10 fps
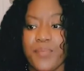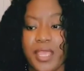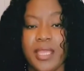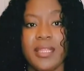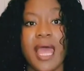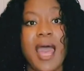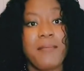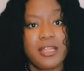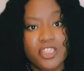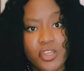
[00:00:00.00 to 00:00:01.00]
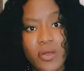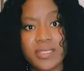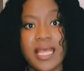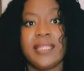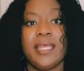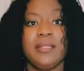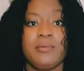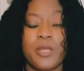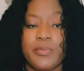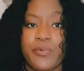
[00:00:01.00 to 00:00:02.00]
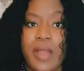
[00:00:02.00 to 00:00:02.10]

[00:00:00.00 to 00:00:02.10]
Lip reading: being amateurs, and then with